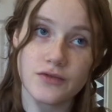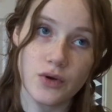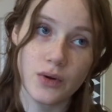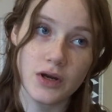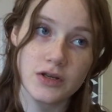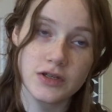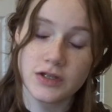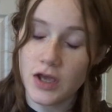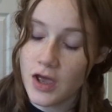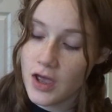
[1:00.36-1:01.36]
of
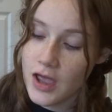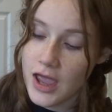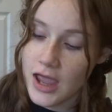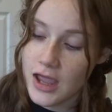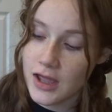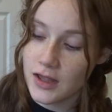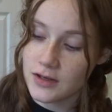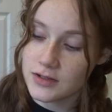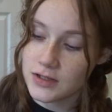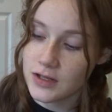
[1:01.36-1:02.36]
course,
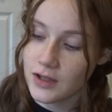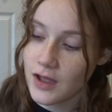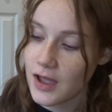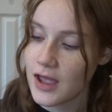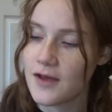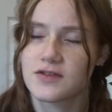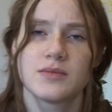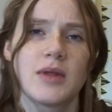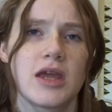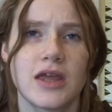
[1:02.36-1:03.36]
and I have
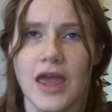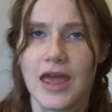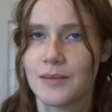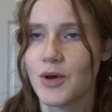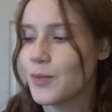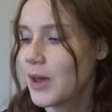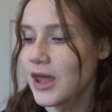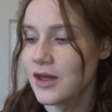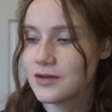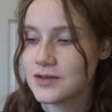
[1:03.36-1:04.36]
some like camo
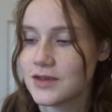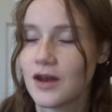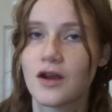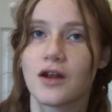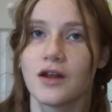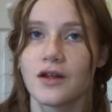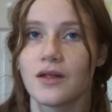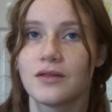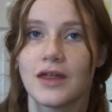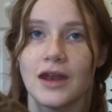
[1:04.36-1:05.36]
pants that
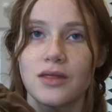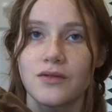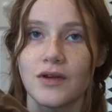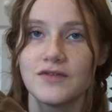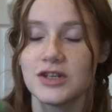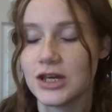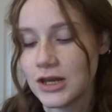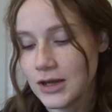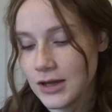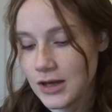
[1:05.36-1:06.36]
I
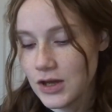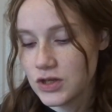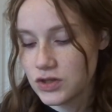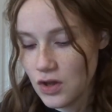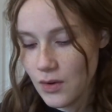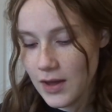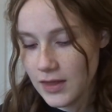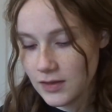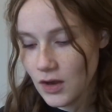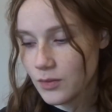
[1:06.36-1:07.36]
thrifted. So I
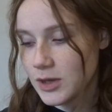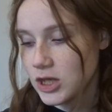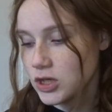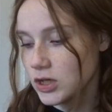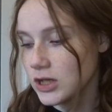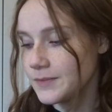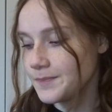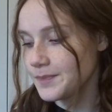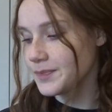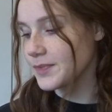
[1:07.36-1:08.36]
think that'll be good.
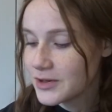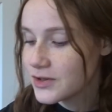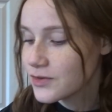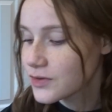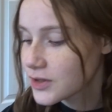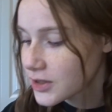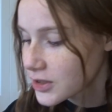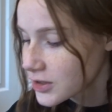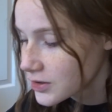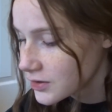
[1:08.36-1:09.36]
I'm gonna do
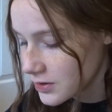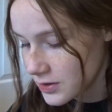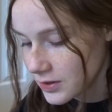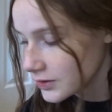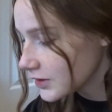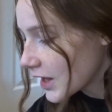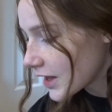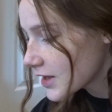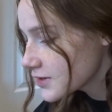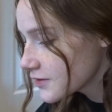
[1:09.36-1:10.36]
the
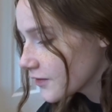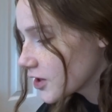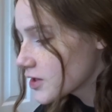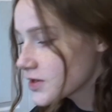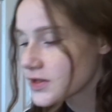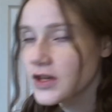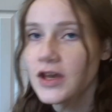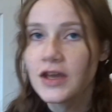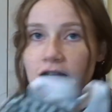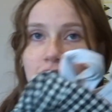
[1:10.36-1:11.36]
leggings first
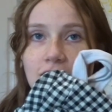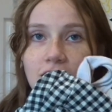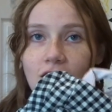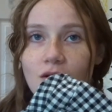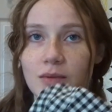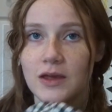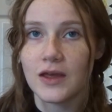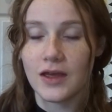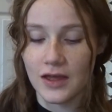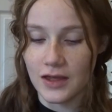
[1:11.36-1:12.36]
because I think that'll
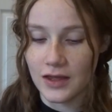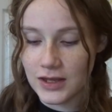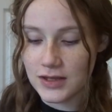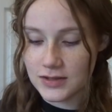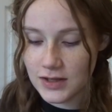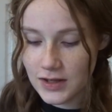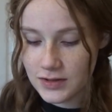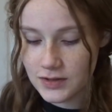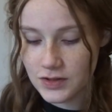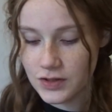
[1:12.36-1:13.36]
be the
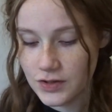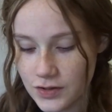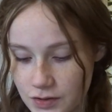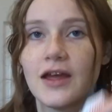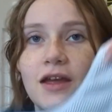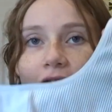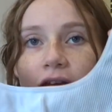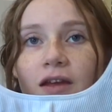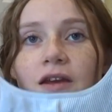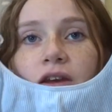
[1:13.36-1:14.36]
easiest.
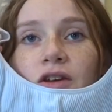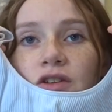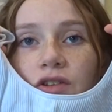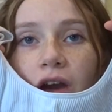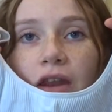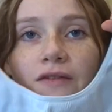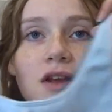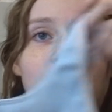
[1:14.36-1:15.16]
Kind of